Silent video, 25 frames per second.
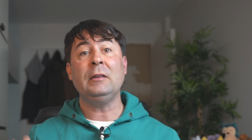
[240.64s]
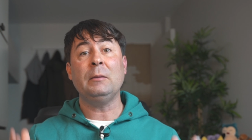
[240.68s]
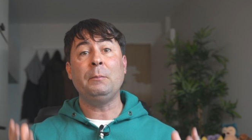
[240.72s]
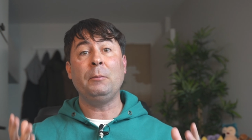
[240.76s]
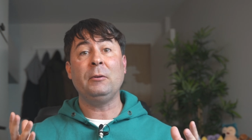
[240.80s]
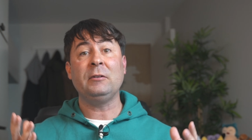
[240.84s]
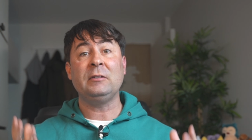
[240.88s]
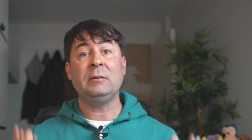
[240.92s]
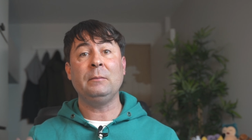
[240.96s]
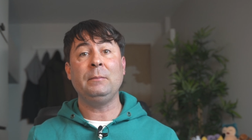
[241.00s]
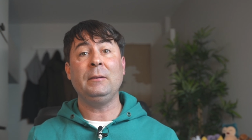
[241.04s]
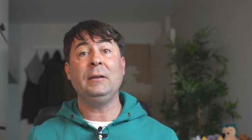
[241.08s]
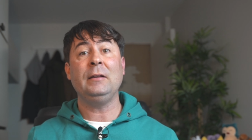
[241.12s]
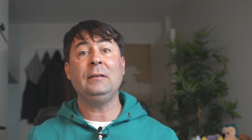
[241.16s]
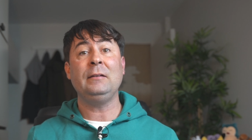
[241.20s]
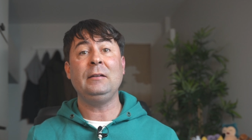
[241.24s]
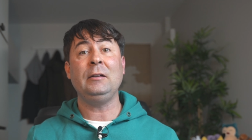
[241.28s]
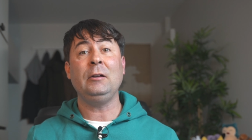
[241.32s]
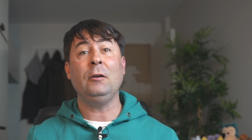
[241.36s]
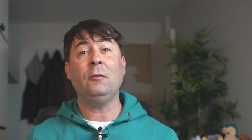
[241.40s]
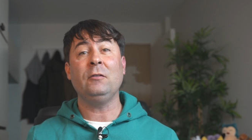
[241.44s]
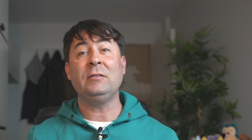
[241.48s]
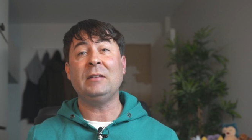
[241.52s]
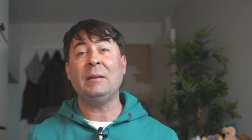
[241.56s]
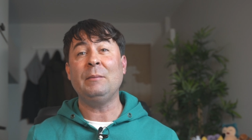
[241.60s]
the
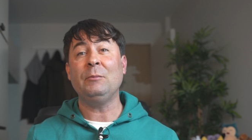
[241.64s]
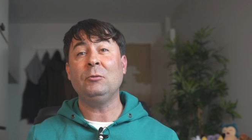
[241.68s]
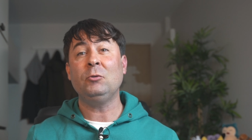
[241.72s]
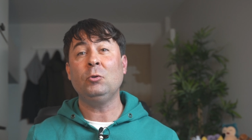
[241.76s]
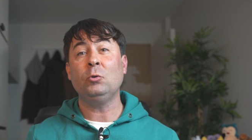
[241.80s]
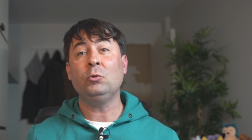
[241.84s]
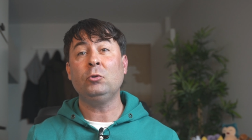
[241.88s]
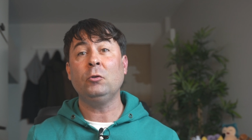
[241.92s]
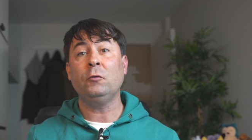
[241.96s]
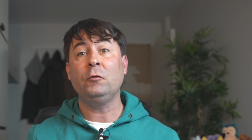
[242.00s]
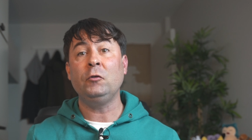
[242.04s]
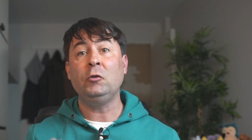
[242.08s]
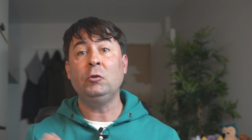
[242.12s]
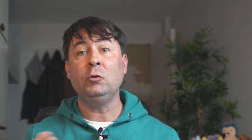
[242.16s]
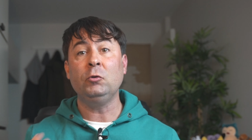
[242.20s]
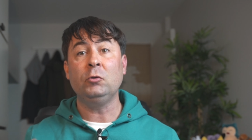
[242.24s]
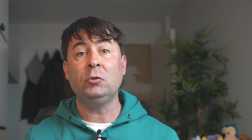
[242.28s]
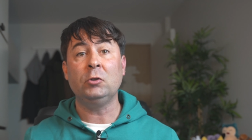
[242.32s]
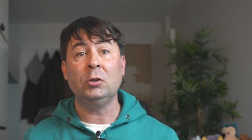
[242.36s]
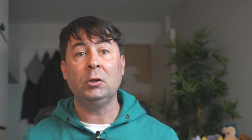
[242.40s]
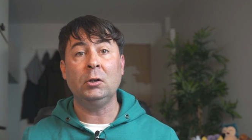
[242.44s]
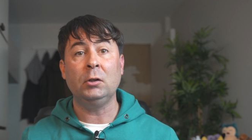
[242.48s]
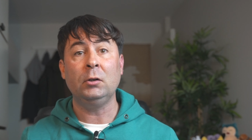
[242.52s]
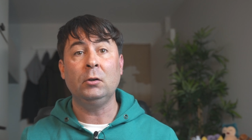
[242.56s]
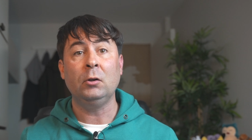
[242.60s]
possibility of some sort of
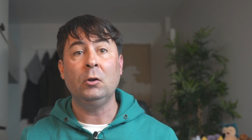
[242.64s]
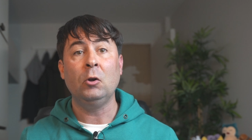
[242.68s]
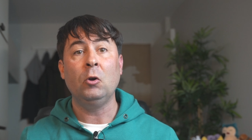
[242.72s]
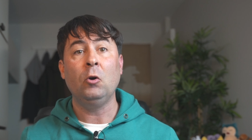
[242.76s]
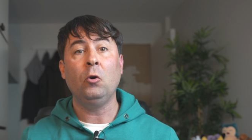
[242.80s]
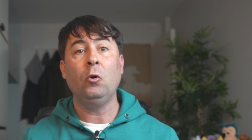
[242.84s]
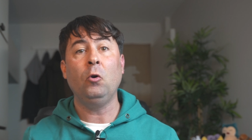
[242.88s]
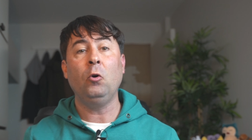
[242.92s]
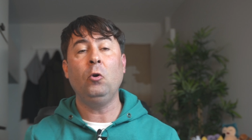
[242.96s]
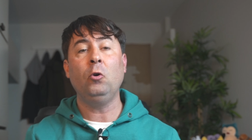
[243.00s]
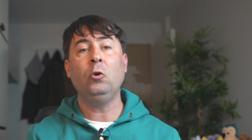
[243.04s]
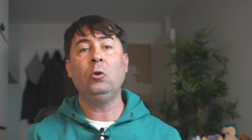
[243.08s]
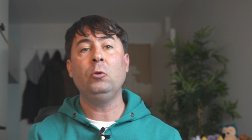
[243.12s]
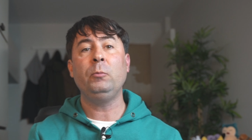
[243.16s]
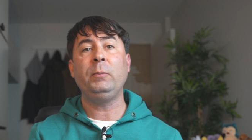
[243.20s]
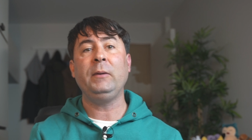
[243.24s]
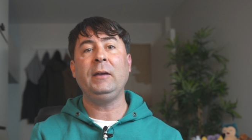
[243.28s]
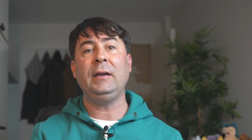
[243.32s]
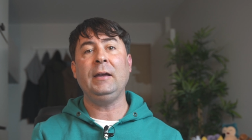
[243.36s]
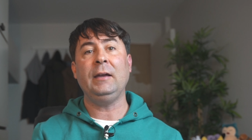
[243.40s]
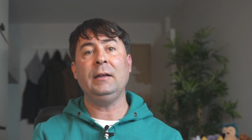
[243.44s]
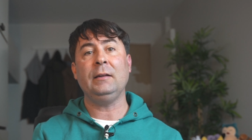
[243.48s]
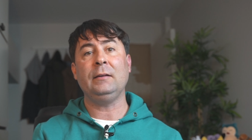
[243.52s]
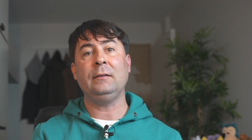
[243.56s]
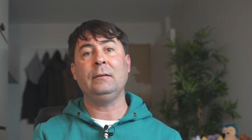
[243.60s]
U-turn,
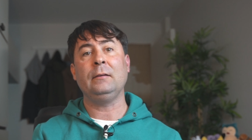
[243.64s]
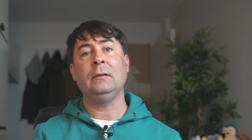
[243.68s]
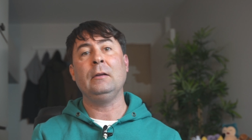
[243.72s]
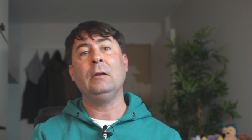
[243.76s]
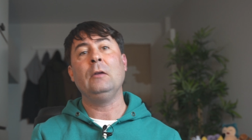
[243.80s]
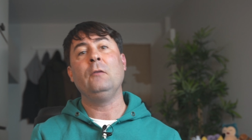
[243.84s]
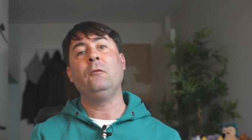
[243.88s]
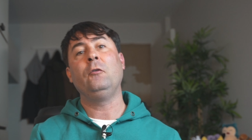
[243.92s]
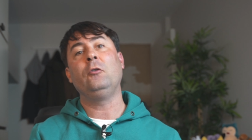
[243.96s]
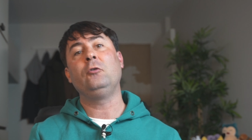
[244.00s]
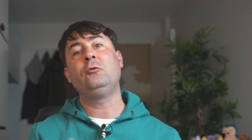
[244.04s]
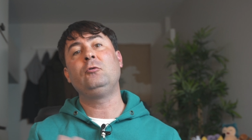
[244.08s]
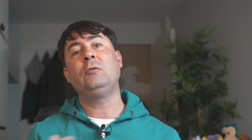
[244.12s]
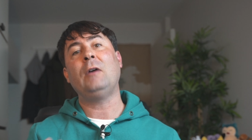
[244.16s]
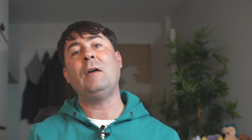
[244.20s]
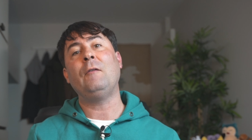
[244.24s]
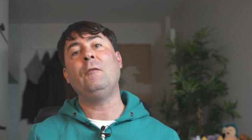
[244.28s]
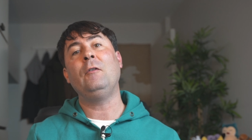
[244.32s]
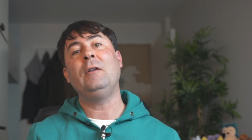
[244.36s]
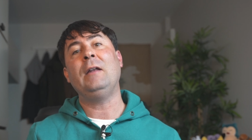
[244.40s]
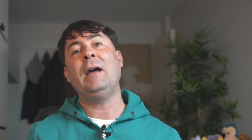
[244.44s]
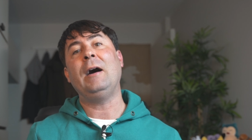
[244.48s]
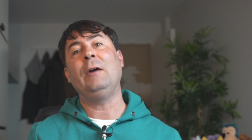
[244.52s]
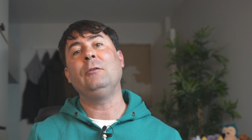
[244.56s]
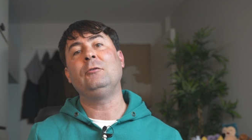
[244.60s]
albeit for
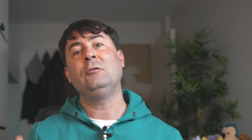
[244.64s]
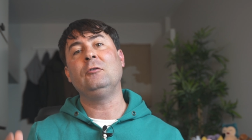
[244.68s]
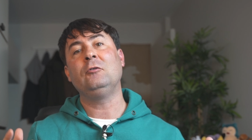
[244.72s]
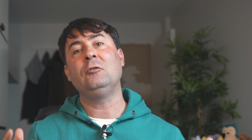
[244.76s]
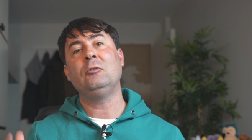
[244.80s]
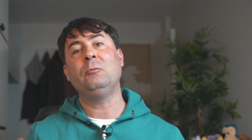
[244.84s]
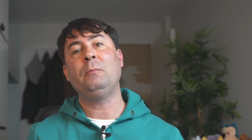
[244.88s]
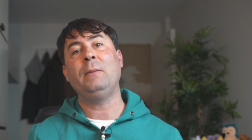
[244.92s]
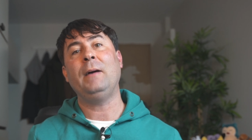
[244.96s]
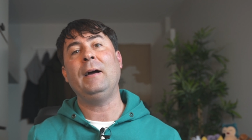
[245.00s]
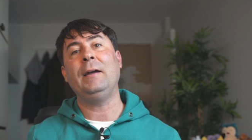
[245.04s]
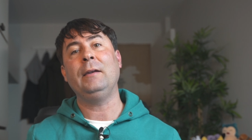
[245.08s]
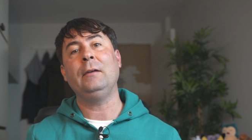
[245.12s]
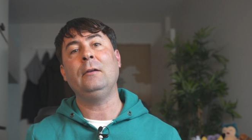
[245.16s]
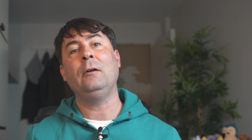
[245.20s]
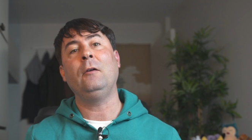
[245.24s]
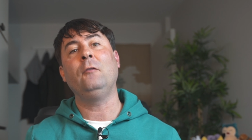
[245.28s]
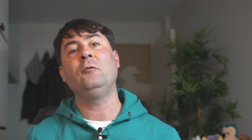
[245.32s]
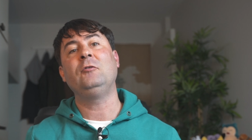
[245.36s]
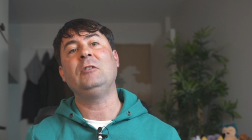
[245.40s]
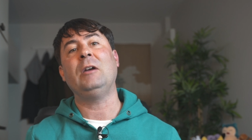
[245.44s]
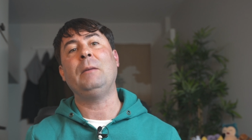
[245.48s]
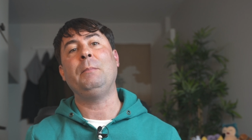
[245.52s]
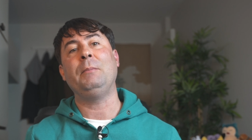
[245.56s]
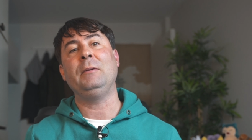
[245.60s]
travel out of Japan
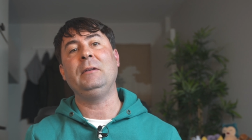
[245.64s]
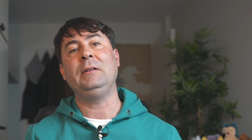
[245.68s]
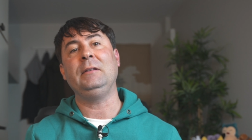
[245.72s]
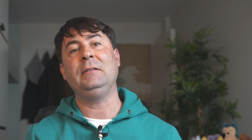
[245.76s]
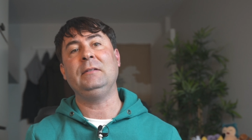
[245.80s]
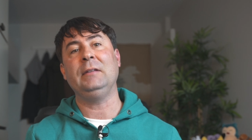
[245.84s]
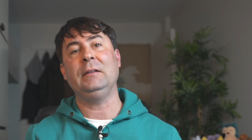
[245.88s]
of Japanese